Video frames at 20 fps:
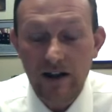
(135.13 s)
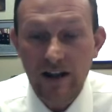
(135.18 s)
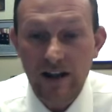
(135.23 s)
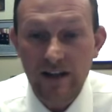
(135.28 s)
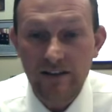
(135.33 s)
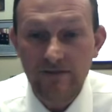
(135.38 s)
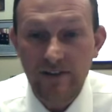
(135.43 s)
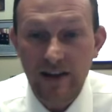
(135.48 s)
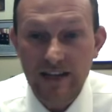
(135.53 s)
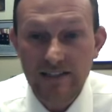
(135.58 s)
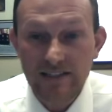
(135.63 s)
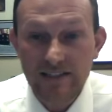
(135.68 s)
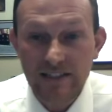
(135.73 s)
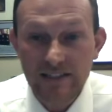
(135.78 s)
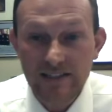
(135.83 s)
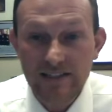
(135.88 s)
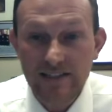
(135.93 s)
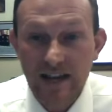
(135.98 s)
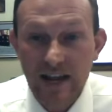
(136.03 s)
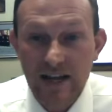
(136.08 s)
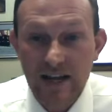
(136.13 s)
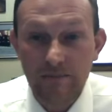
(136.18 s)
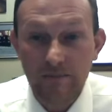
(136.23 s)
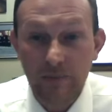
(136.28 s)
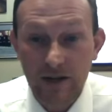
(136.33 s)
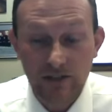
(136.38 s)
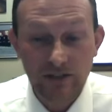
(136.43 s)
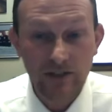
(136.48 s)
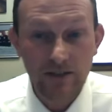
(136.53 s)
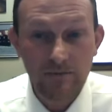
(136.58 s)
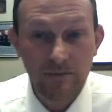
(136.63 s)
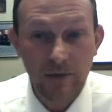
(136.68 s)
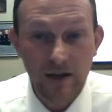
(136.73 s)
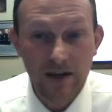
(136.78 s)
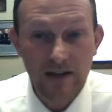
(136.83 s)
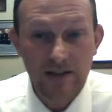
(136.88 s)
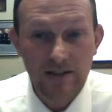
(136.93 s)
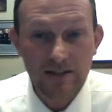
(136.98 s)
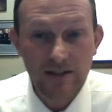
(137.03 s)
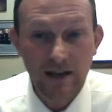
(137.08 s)
investing state pension
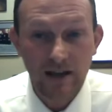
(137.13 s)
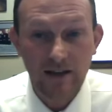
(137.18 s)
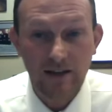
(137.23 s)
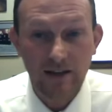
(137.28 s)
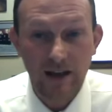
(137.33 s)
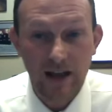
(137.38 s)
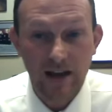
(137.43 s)
money and,